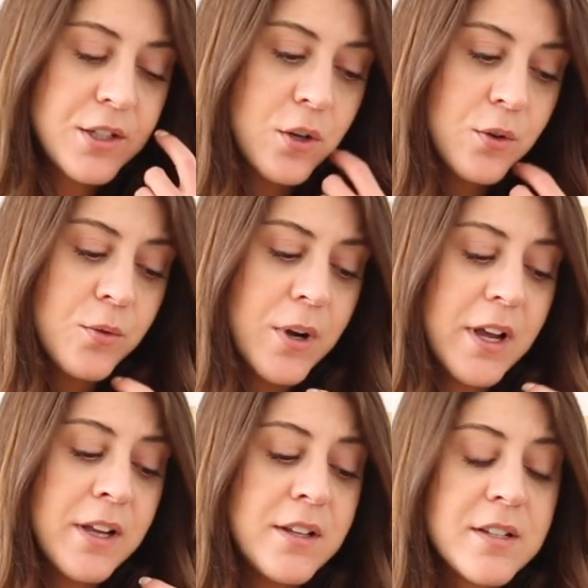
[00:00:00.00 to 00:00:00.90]
So
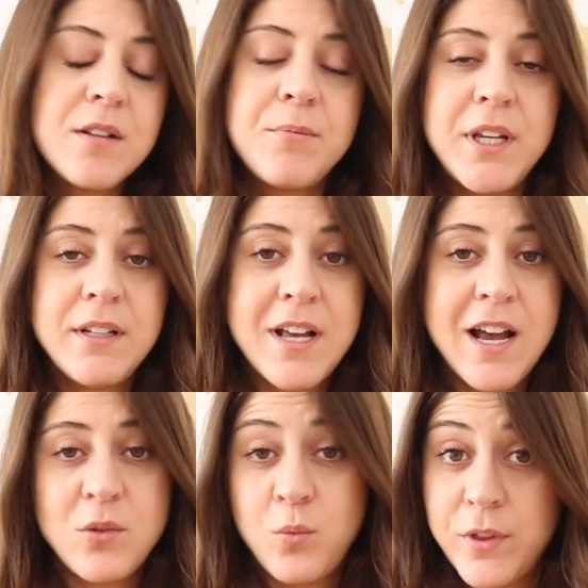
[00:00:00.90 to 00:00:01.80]
it doesn't mean
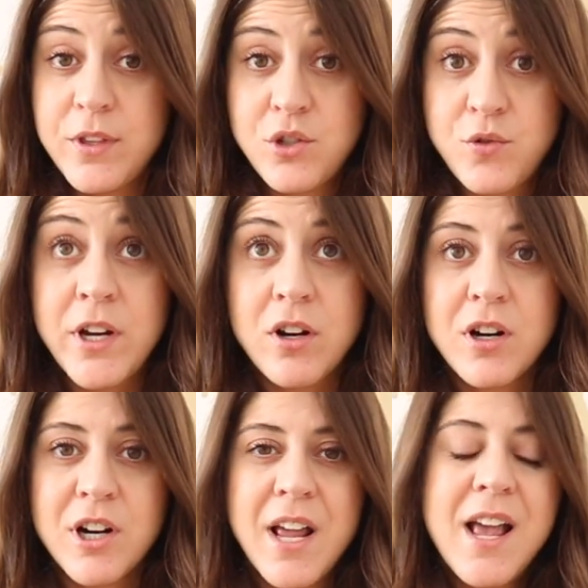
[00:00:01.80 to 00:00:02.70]
that with the Strength
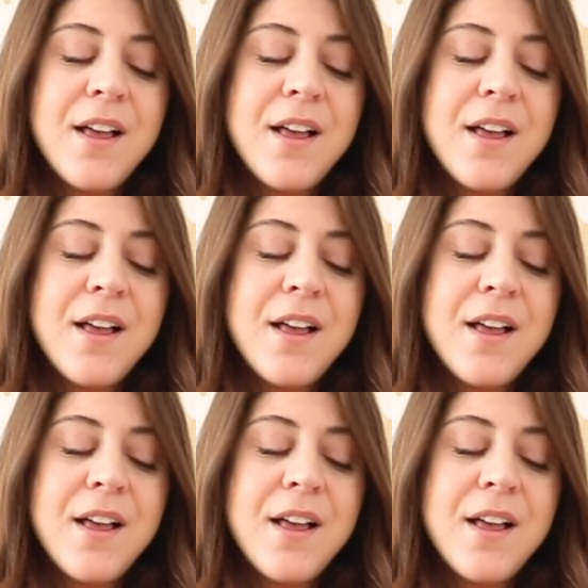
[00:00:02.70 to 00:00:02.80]
card,